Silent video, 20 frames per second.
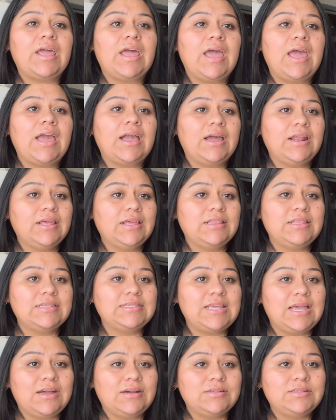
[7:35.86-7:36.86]
I gotta get this
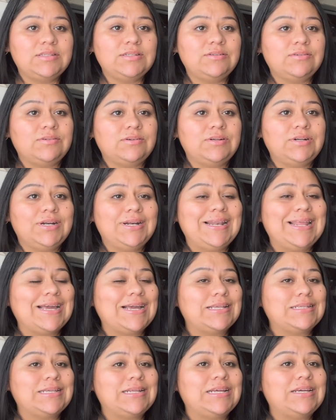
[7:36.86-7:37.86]
house in order. Like
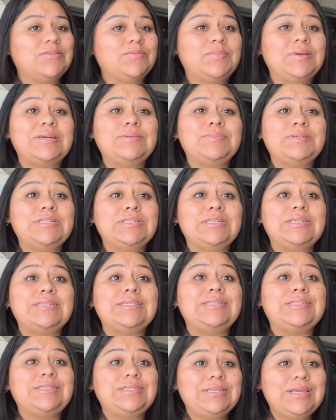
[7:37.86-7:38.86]
I said, I've been
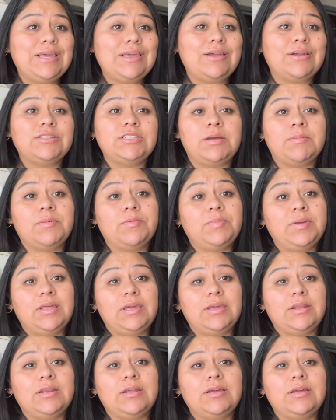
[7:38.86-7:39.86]
sick on top of
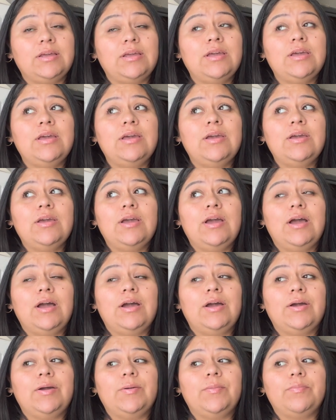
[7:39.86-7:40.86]
being
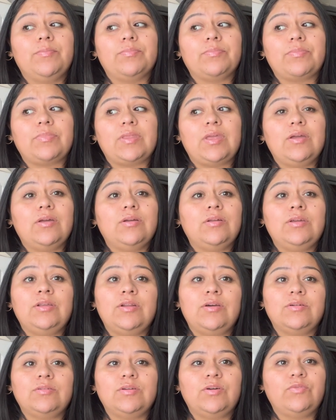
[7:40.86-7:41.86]
um, you
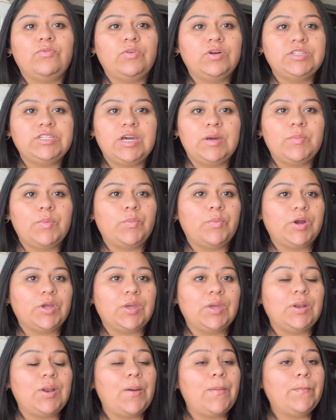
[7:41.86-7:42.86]
know, a full-time
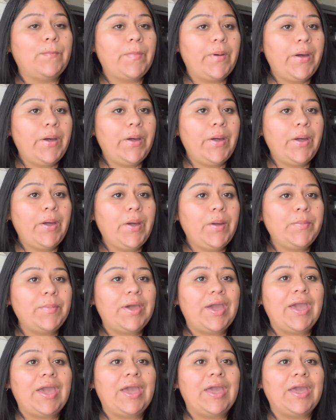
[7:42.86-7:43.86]
working mom
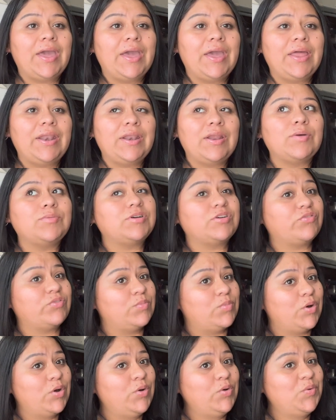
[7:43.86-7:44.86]
and work
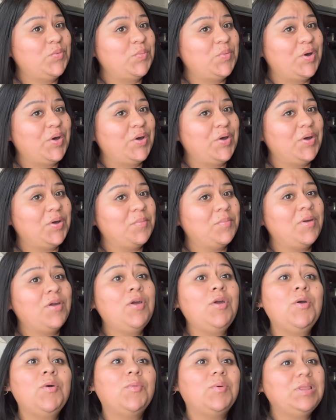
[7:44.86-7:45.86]
from home mom
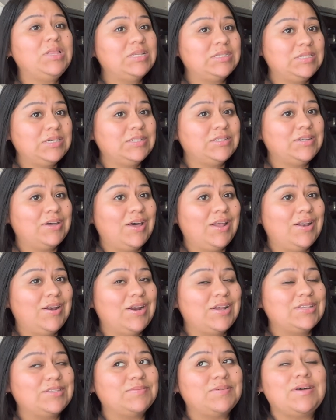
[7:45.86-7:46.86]
with a sick toddler
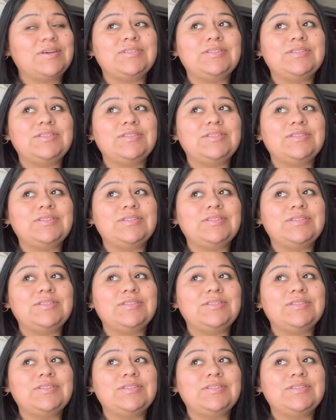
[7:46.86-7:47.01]
as well.